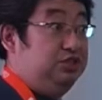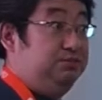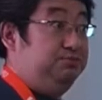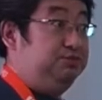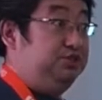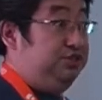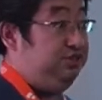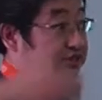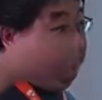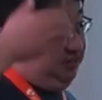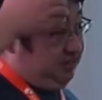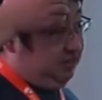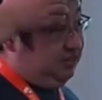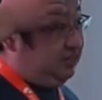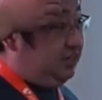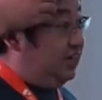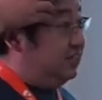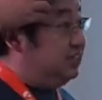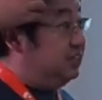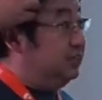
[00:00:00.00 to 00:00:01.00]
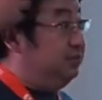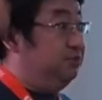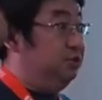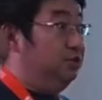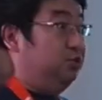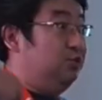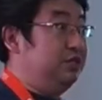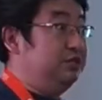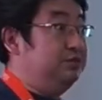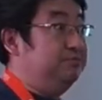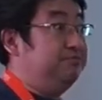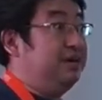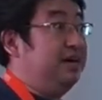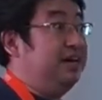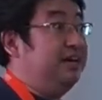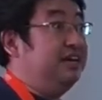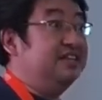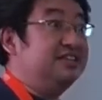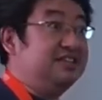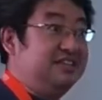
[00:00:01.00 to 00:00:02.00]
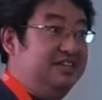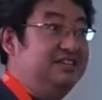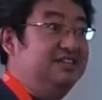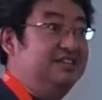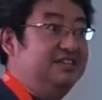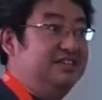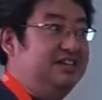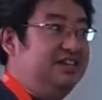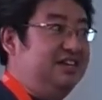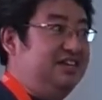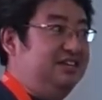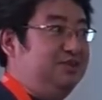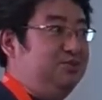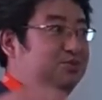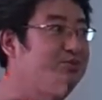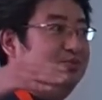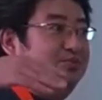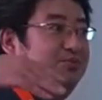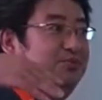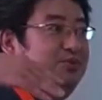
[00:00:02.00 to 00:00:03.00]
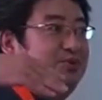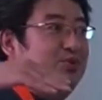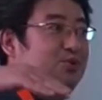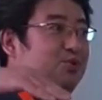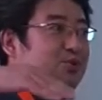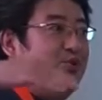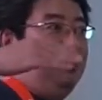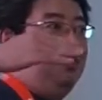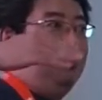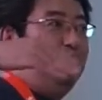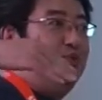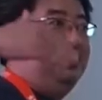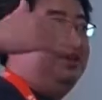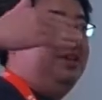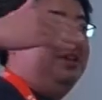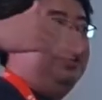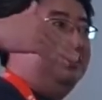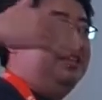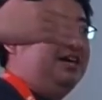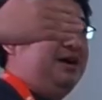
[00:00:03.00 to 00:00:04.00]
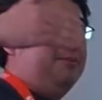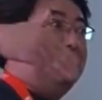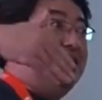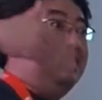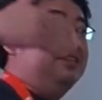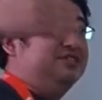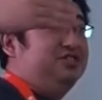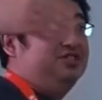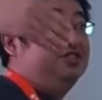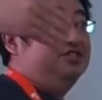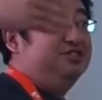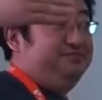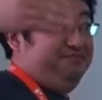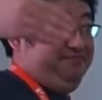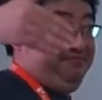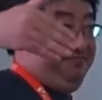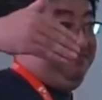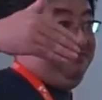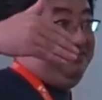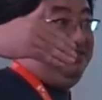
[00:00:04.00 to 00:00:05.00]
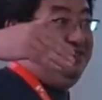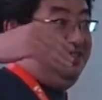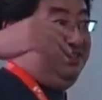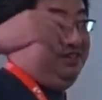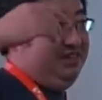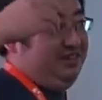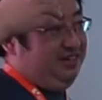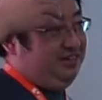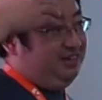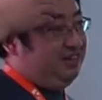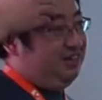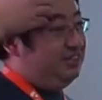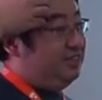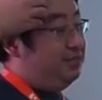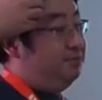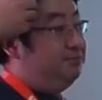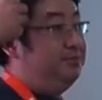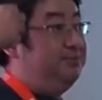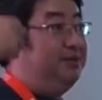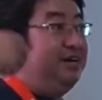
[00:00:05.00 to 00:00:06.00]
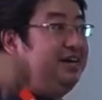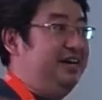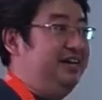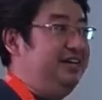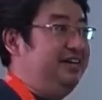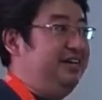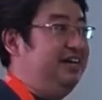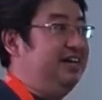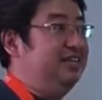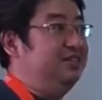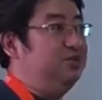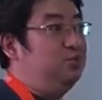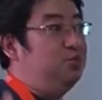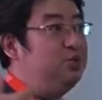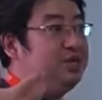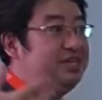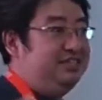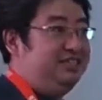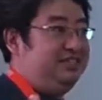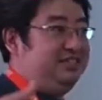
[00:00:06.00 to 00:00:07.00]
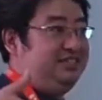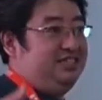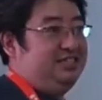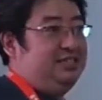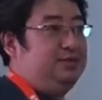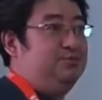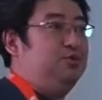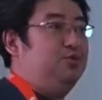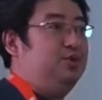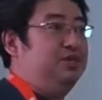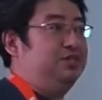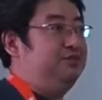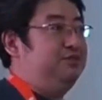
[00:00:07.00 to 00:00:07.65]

customer want to buy it, and the amount of customer buy, and when customer want to buy it